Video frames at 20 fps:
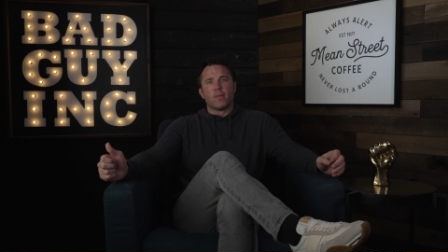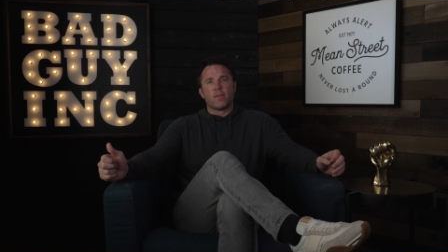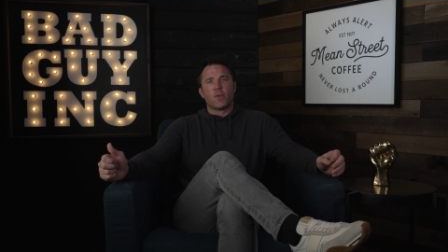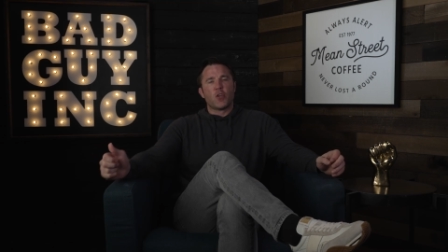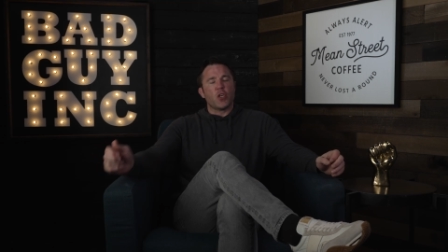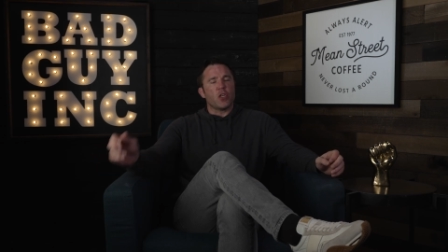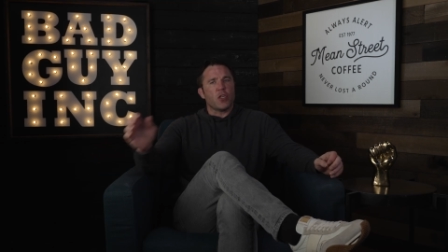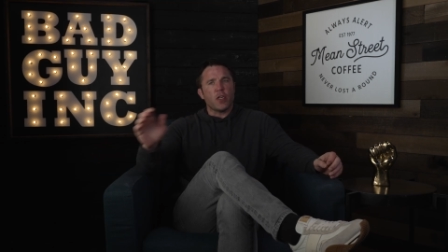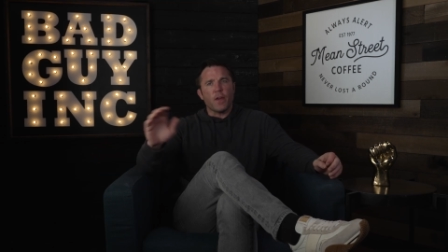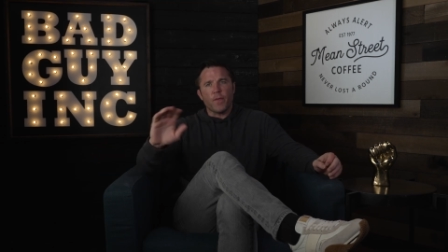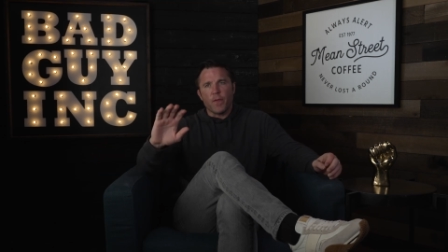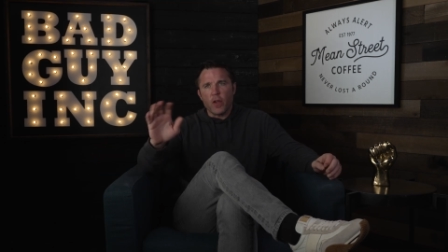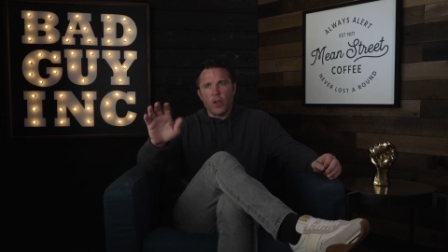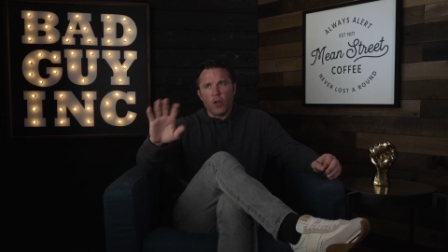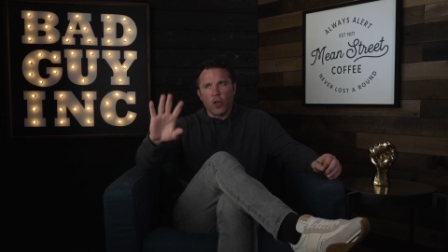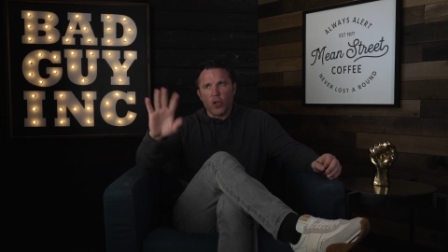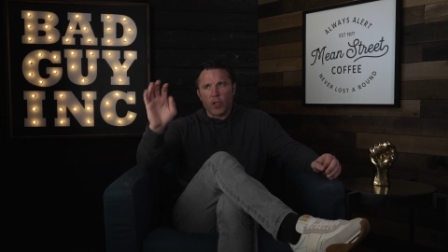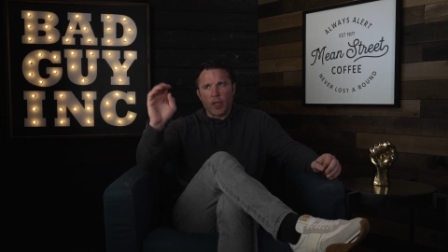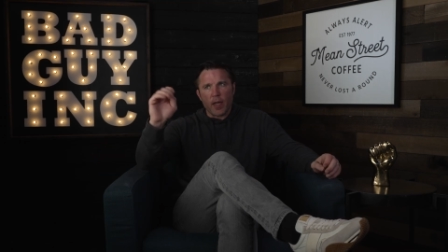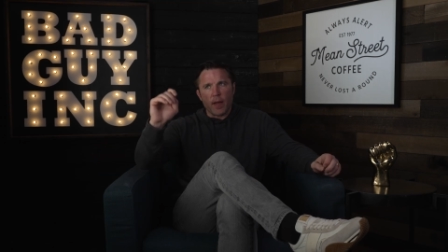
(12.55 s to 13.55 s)
Just if you
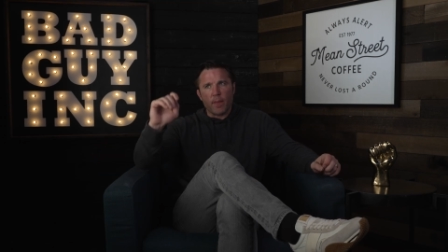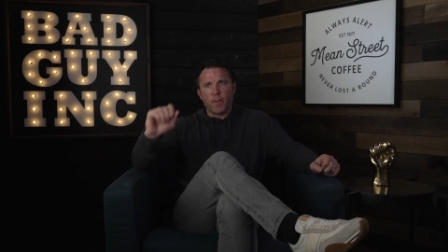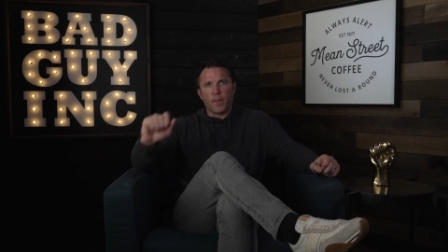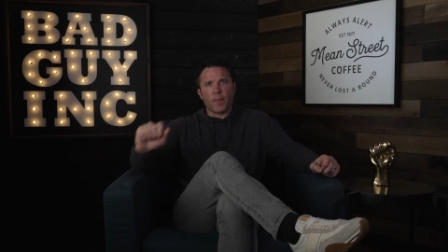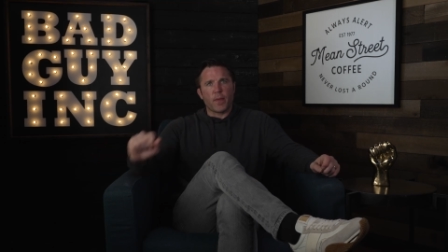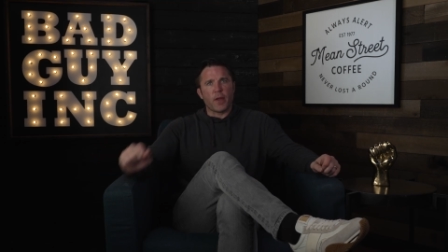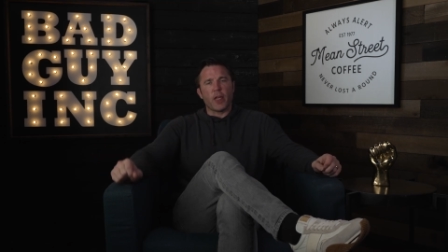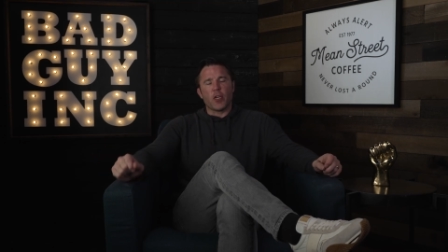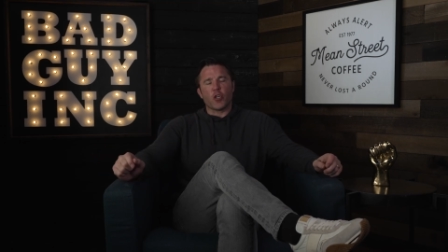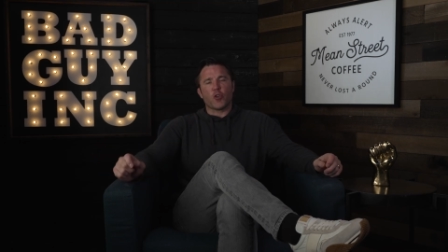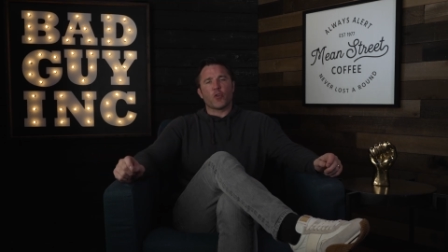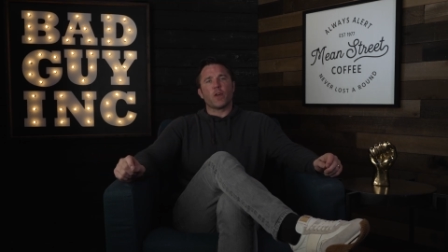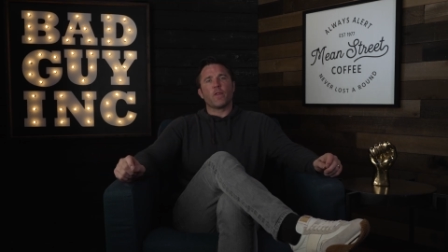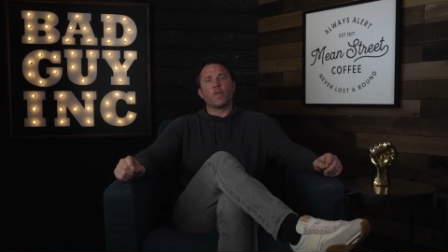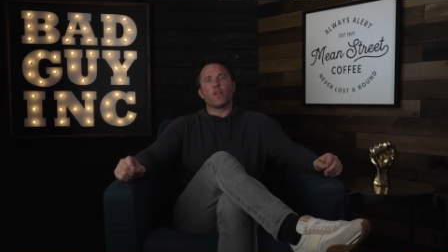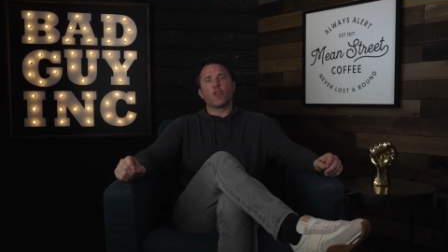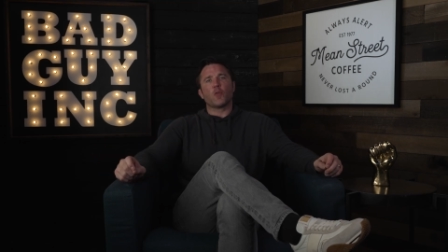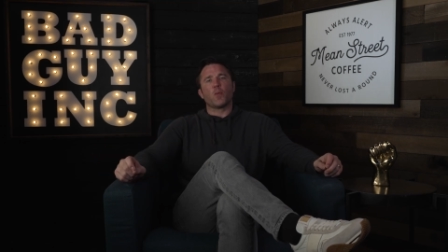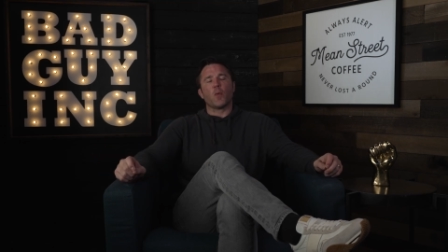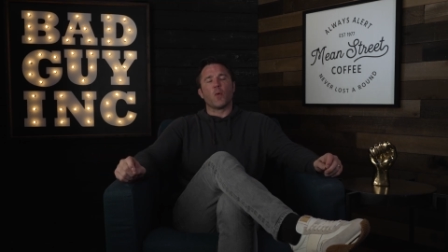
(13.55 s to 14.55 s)
looked at the history
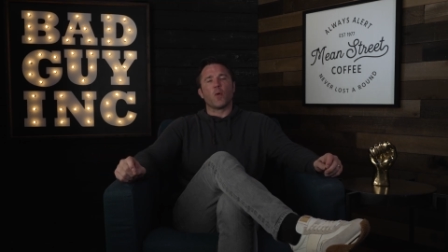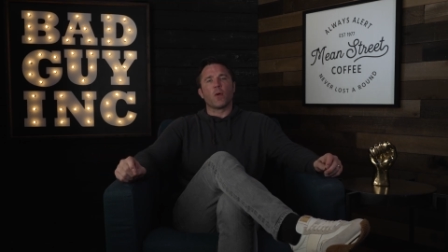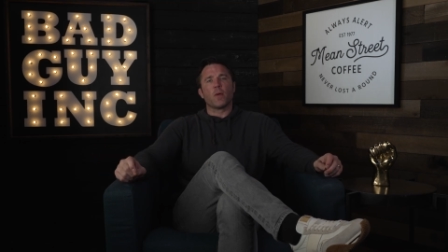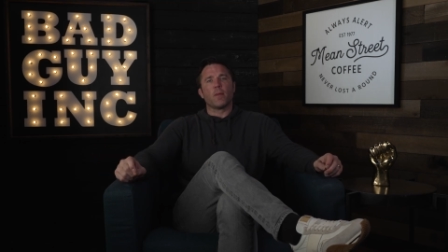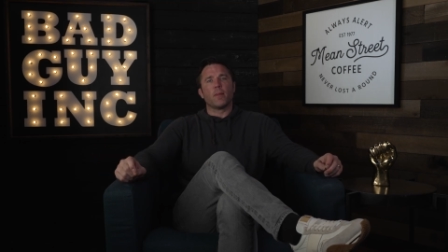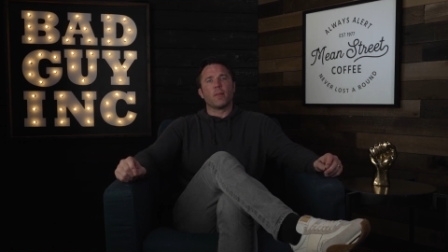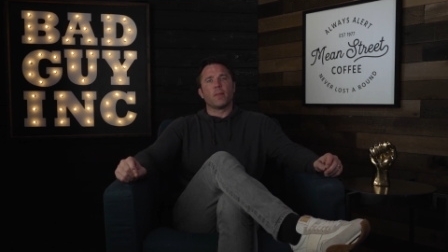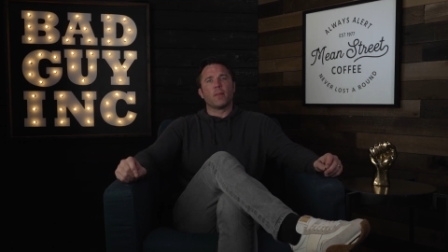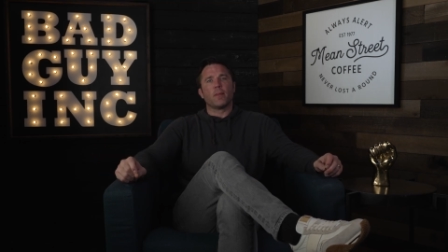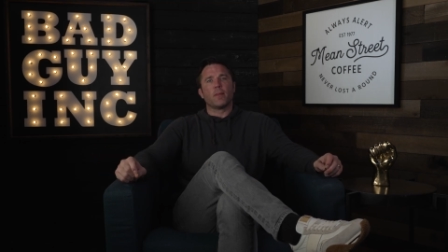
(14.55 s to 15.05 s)
of the sport,